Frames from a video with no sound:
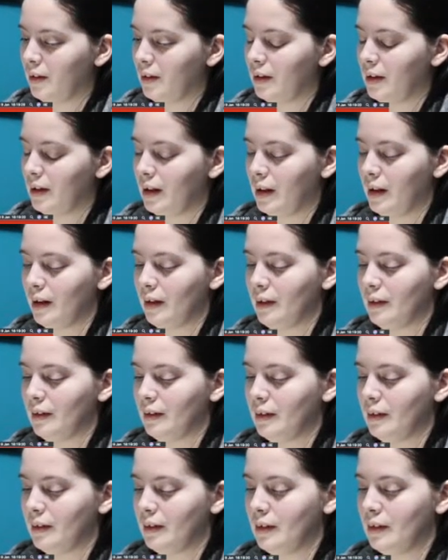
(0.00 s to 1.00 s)
yeah,
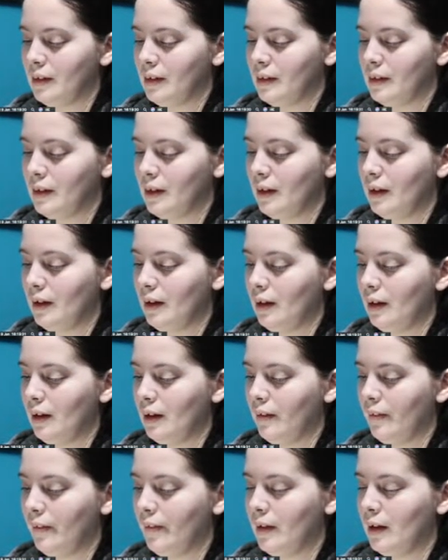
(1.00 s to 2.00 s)

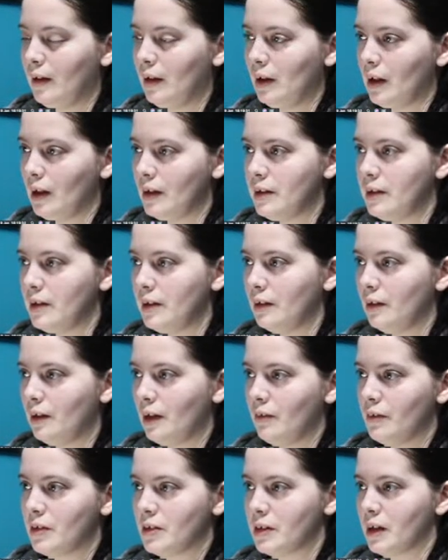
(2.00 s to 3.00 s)
the idea
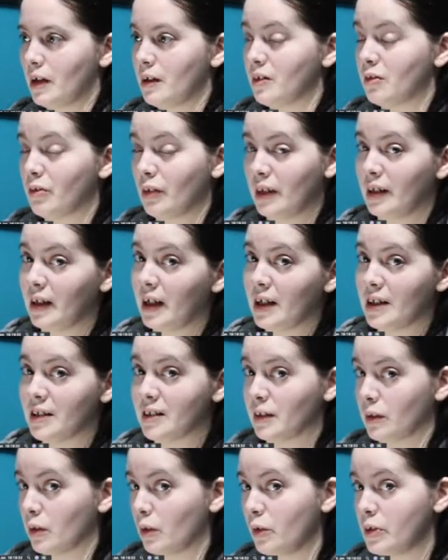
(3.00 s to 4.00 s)
of it sounds really nice
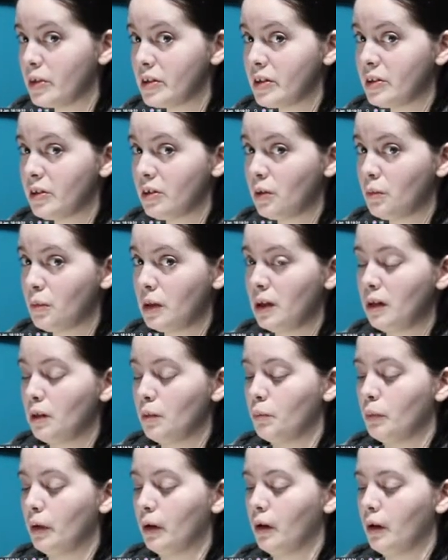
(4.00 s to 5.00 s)
and cozy to me,
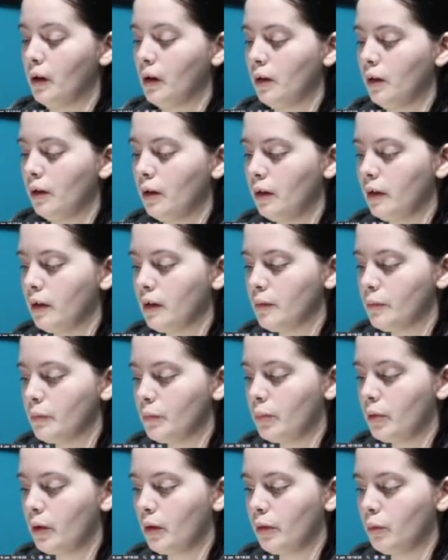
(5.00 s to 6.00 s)
but it
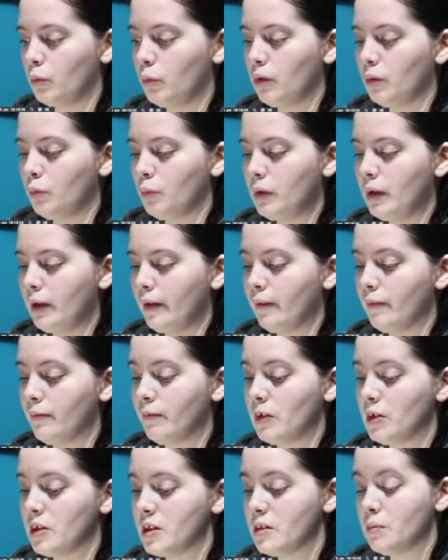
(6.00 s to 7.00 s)
probably wouldn't be the
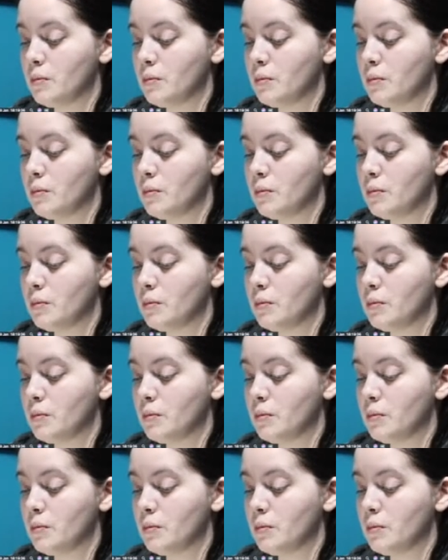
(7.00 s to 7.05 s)
first